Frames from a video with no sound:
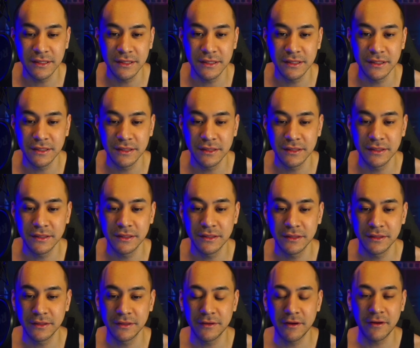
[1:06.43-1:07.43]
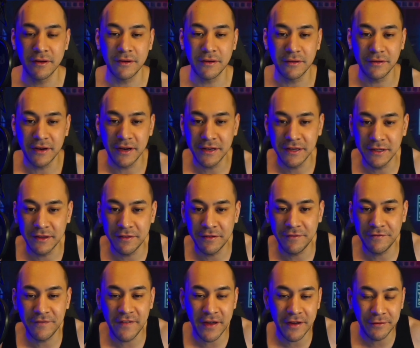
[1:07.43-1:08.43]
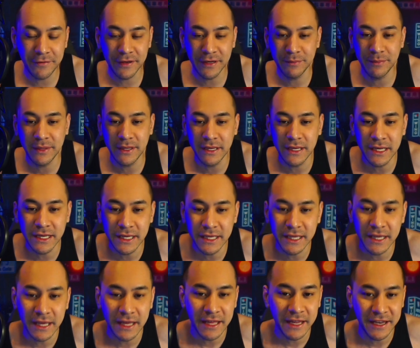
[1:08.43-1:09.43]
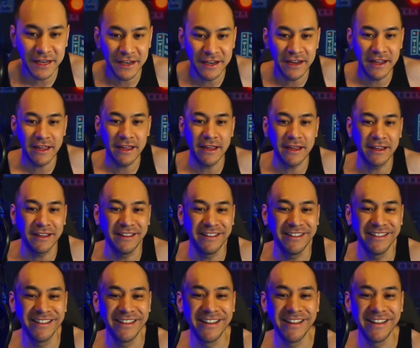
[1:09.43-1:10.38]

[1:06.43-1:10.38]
start at the very beginning.